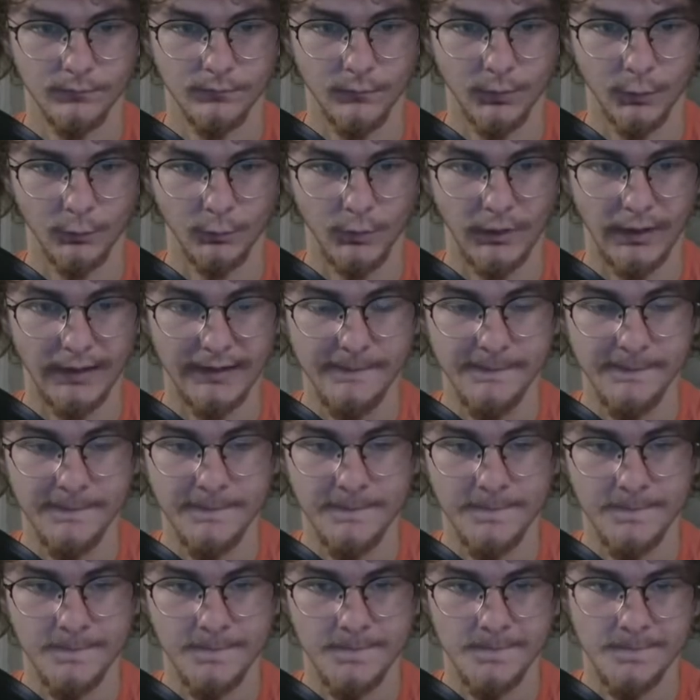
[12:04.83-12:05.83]
Right?
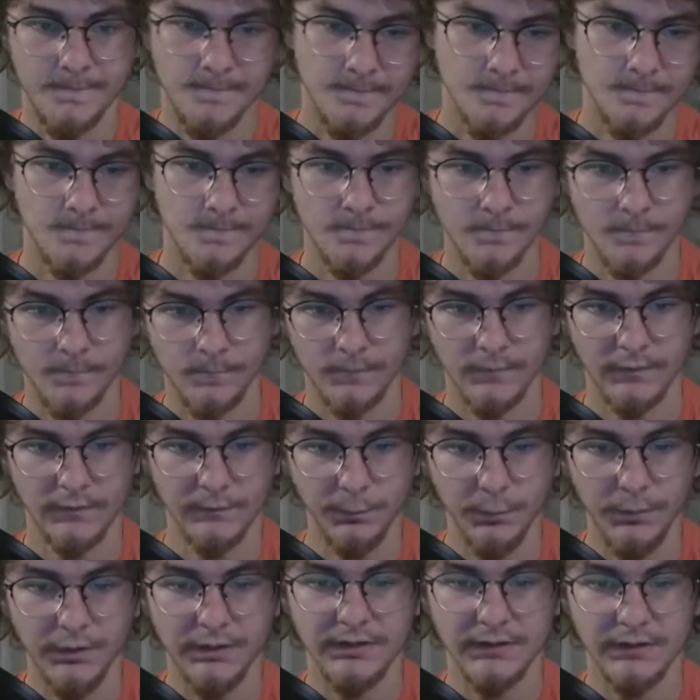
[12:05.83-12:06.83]
It's
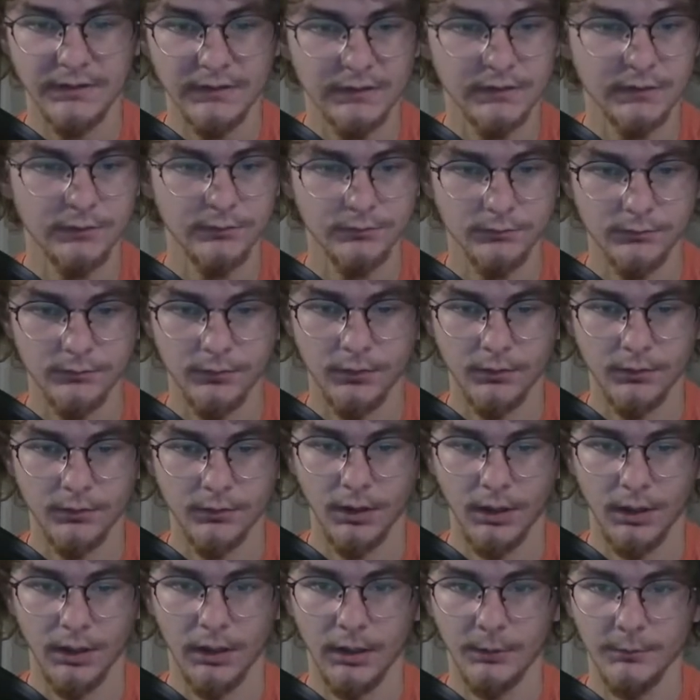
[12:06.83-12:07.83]
pretty decent.
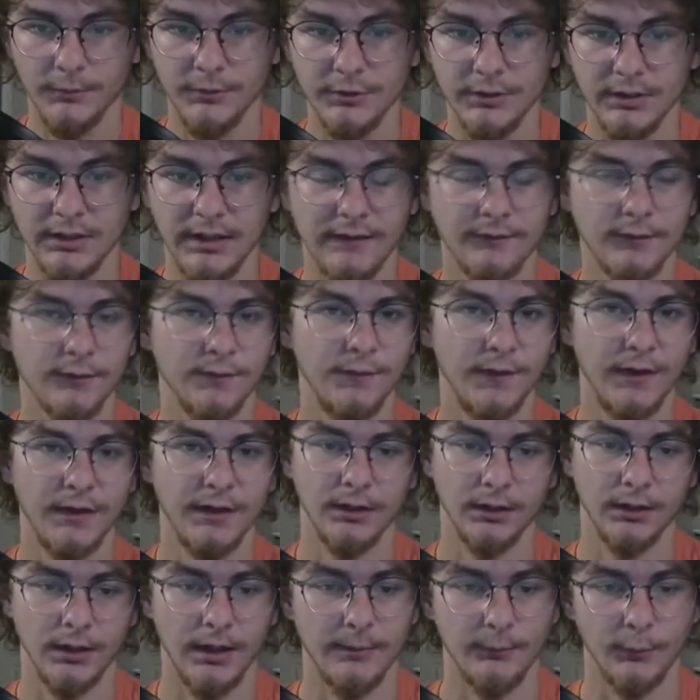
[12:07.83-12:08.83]
You can have it fade in
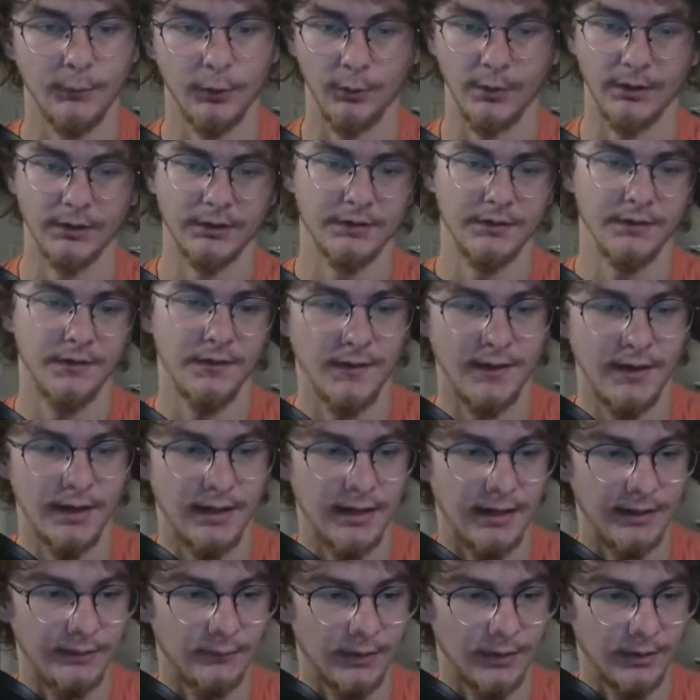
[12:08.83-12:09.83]
a lot more quickly than that.
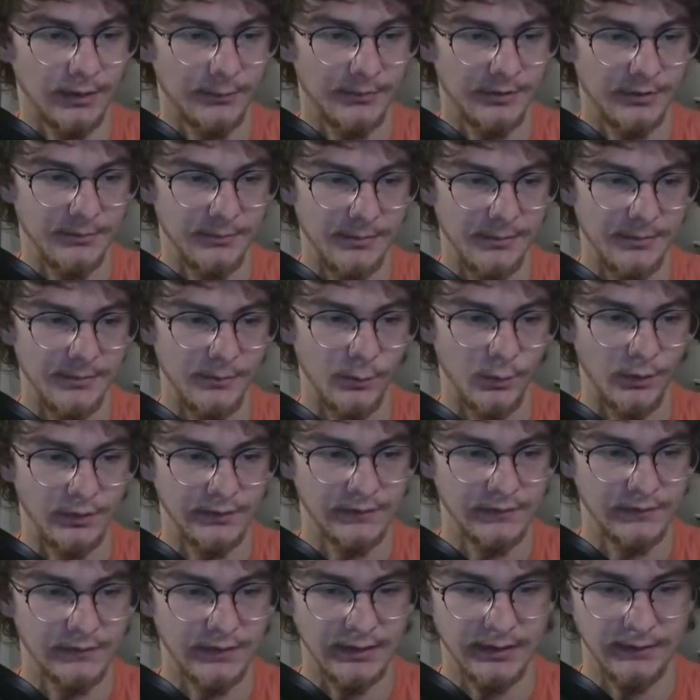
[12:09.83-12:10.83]
I'd recommend maybe 1
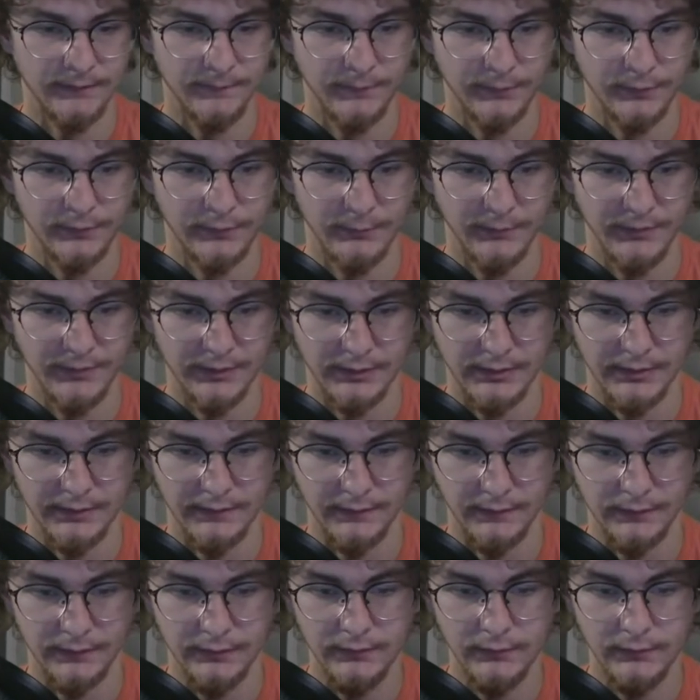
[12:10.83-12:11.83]
second for something like
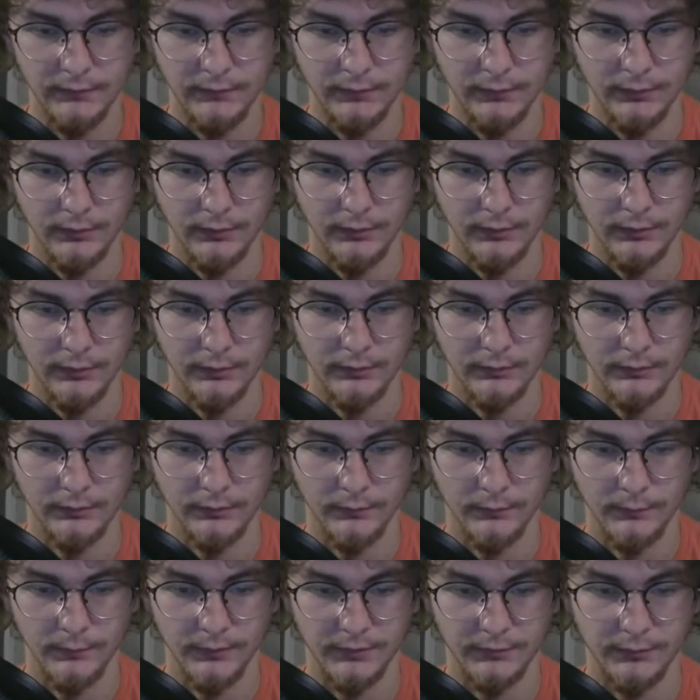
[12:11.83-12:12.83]
this. So
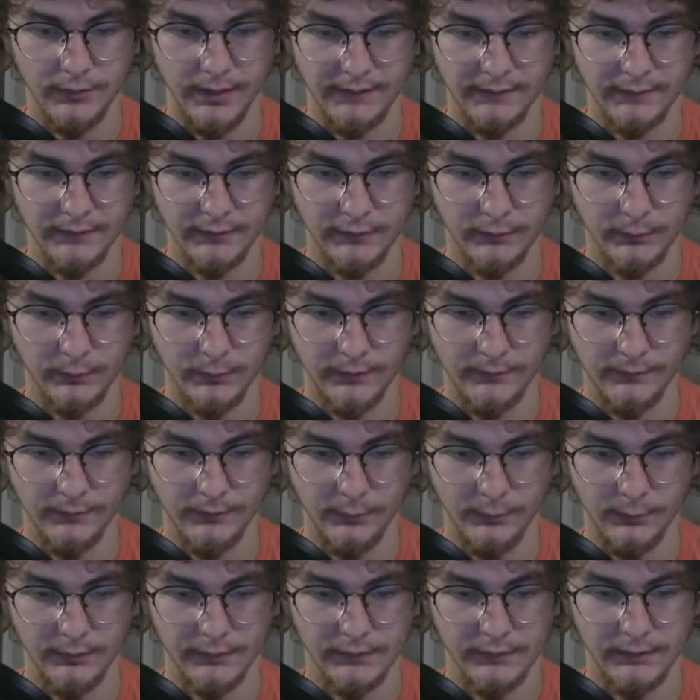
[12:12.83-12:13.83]
if we drag this to roughly
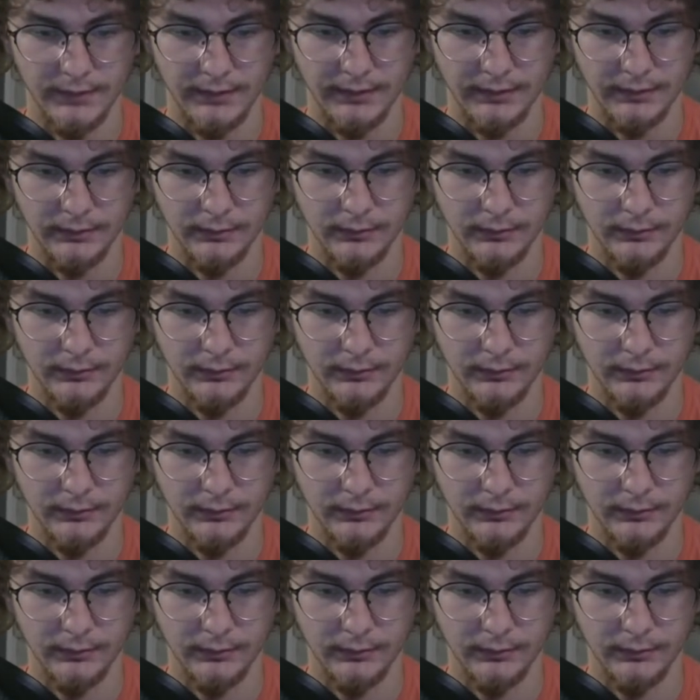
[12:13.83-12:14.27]
1 second,